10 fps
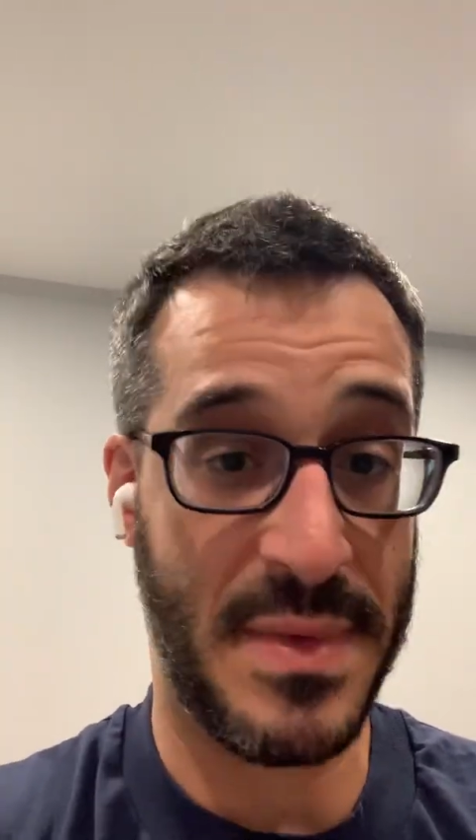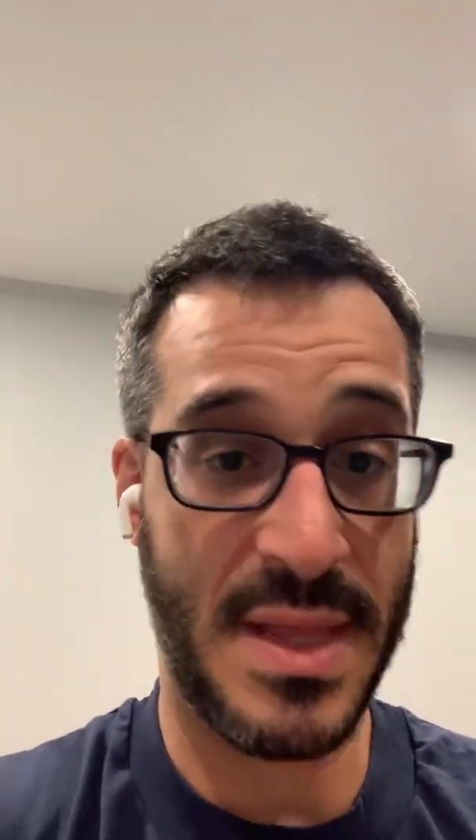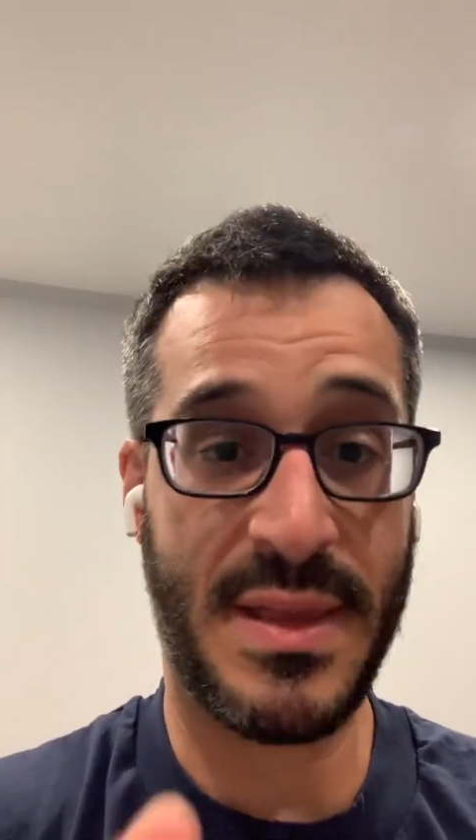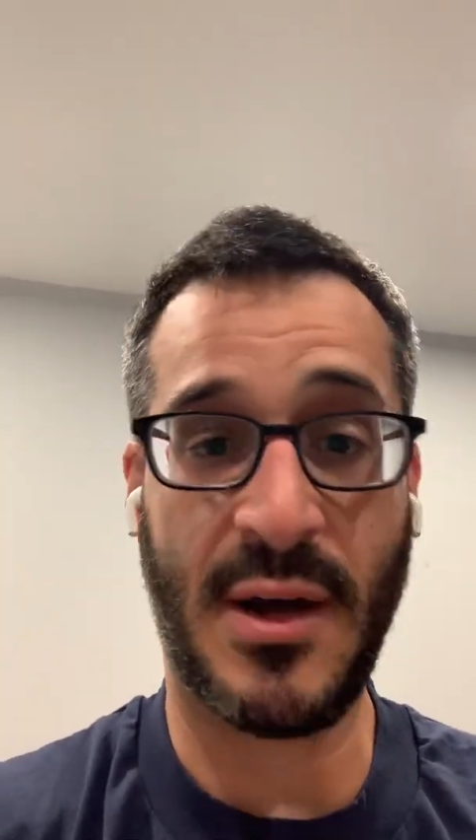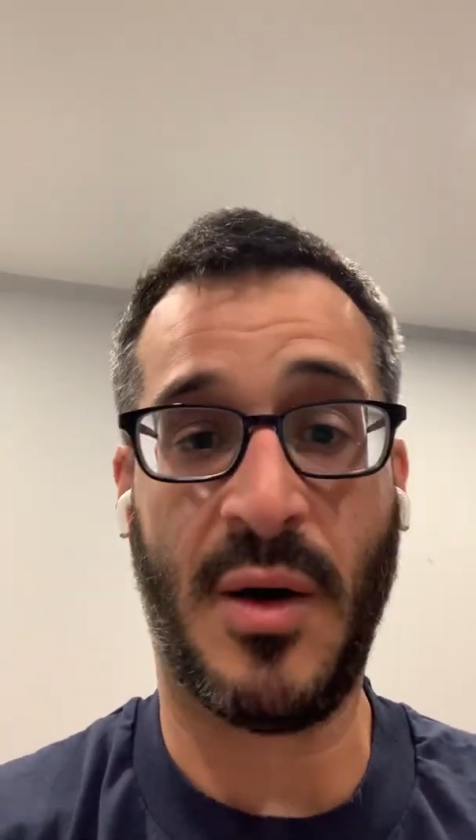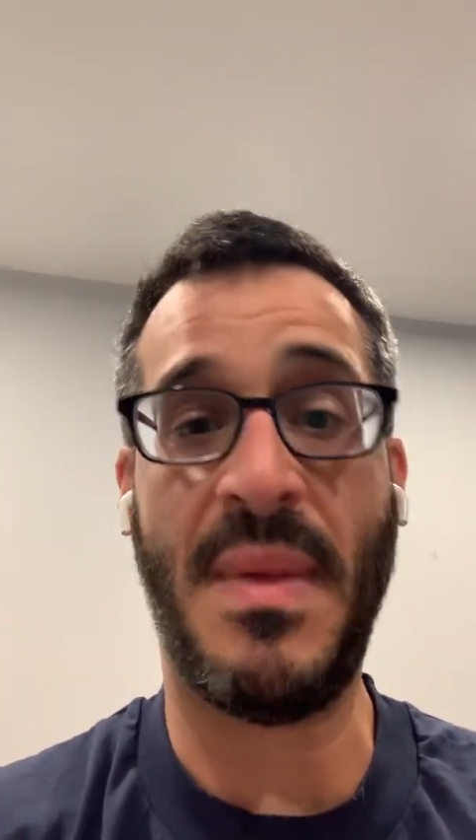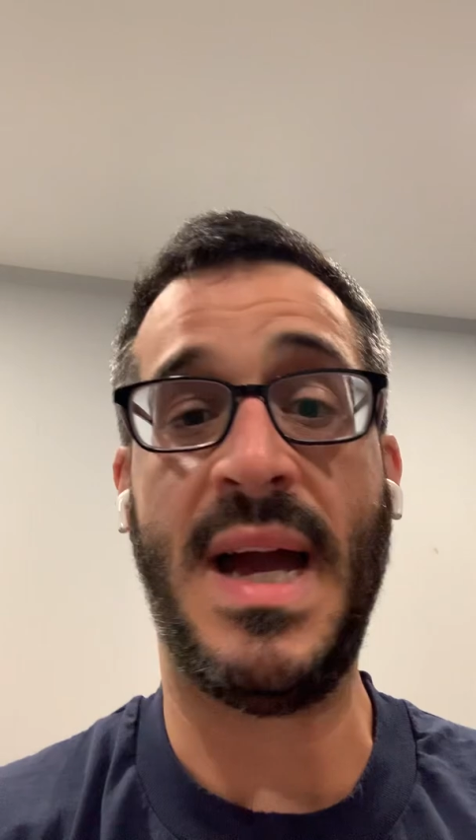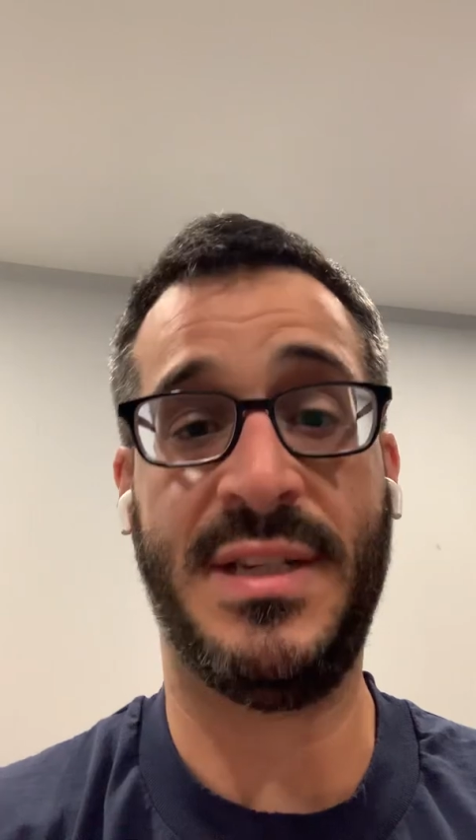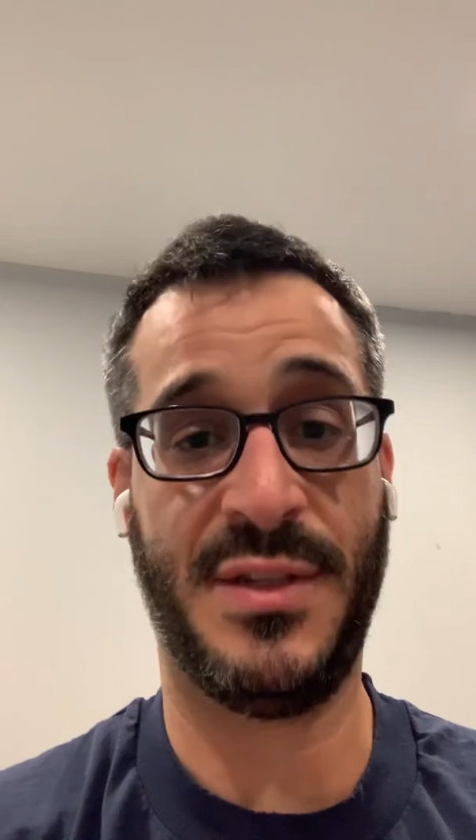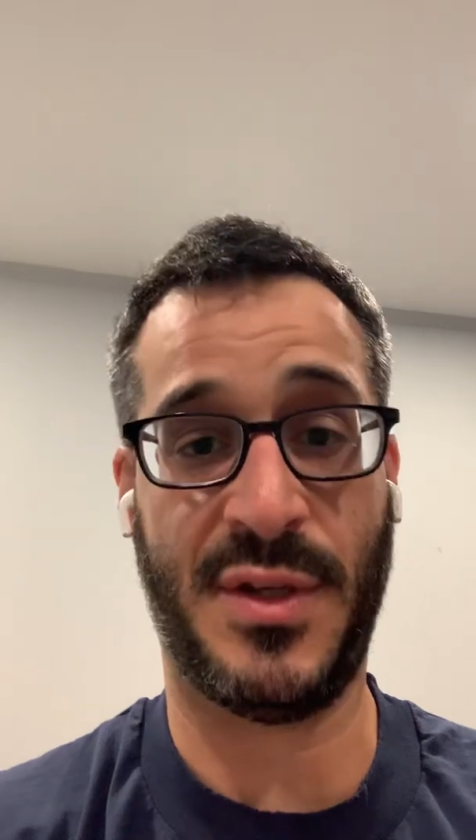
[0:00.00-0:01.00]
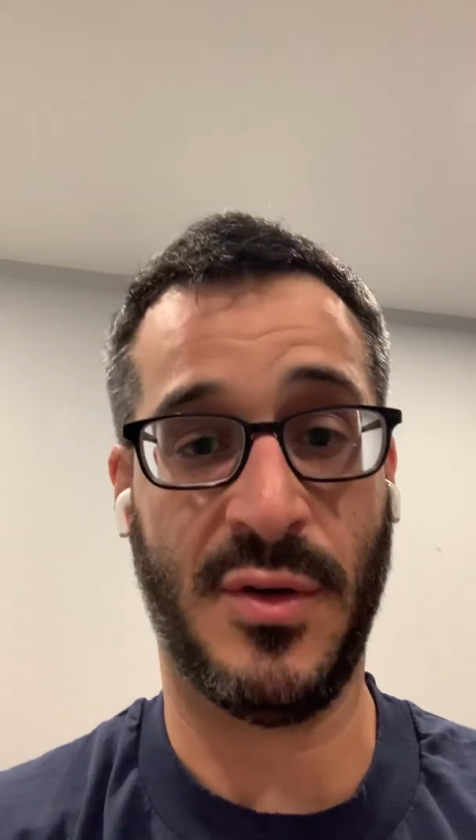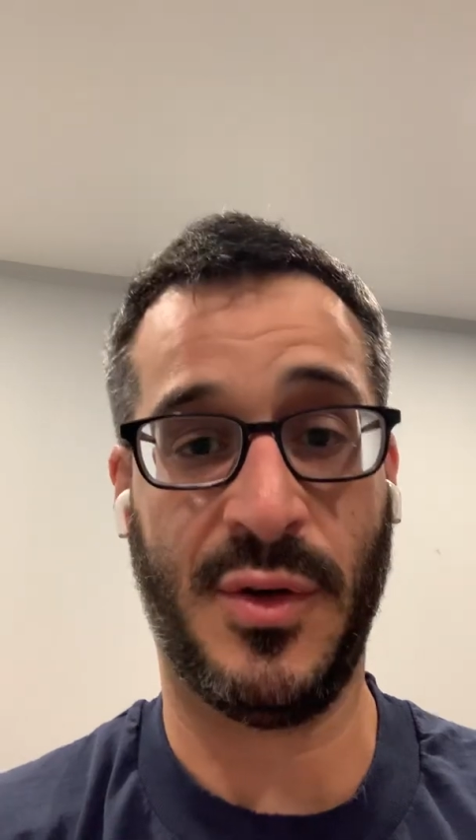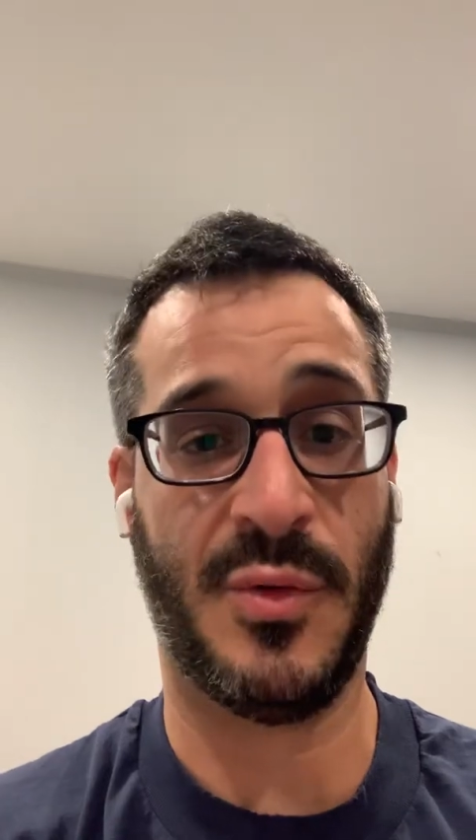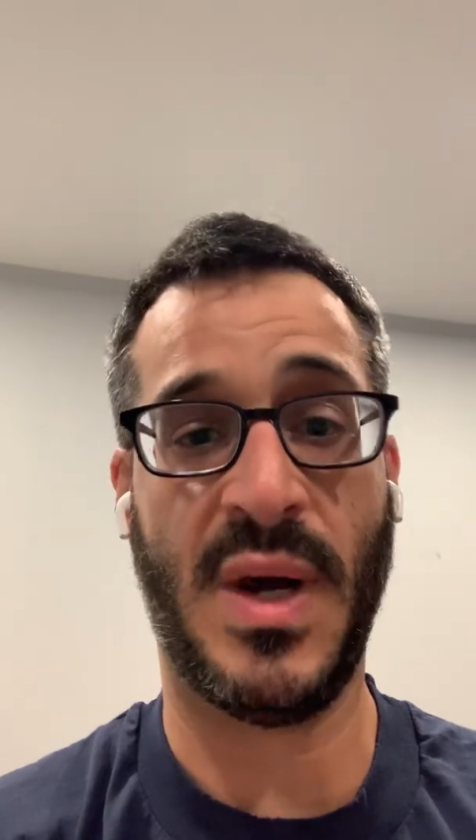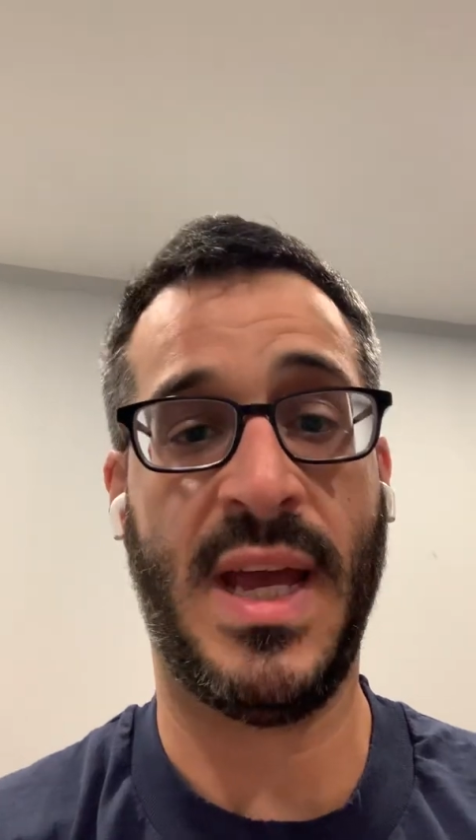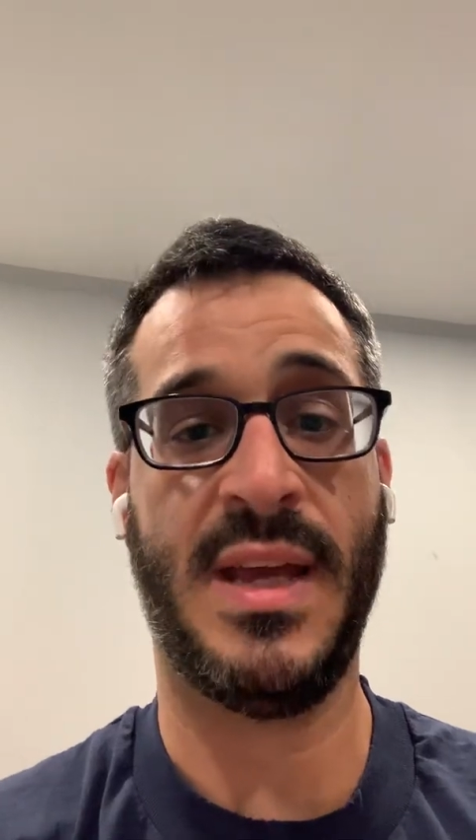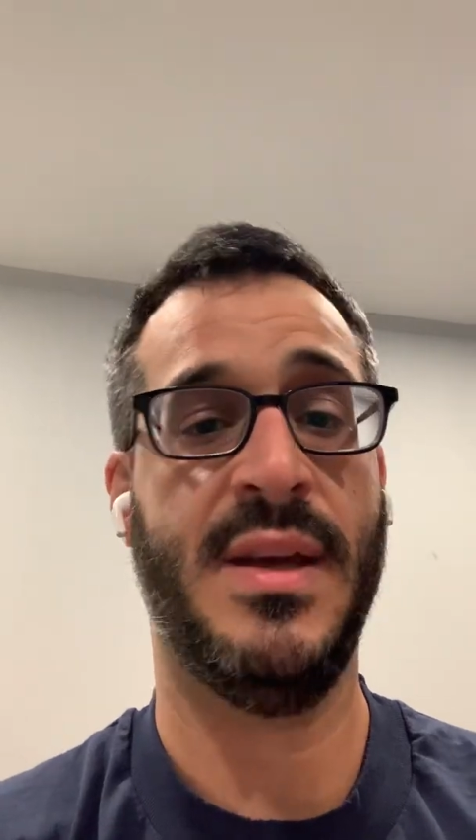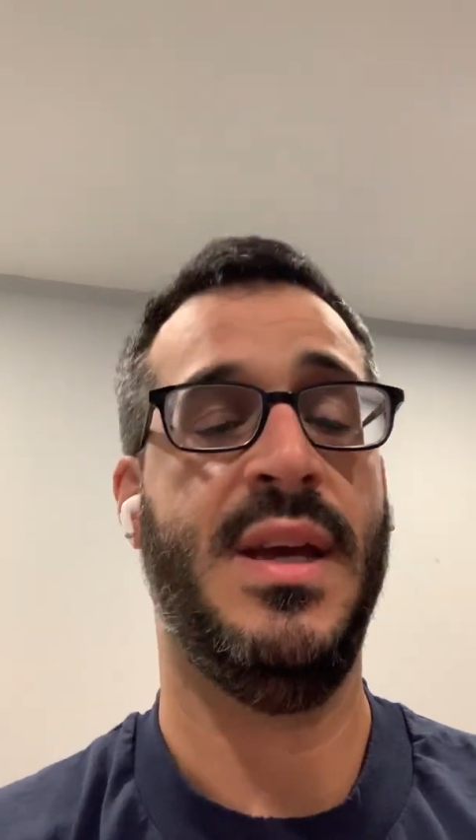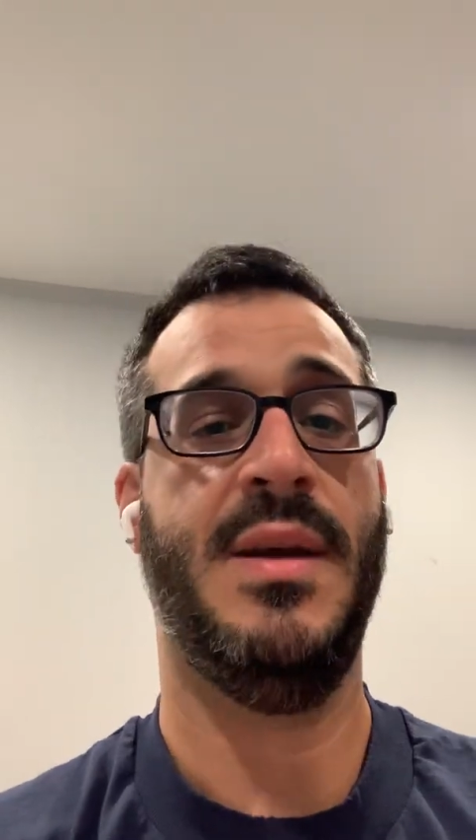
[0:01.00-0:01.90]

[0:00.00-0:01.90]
They all manage it their own way,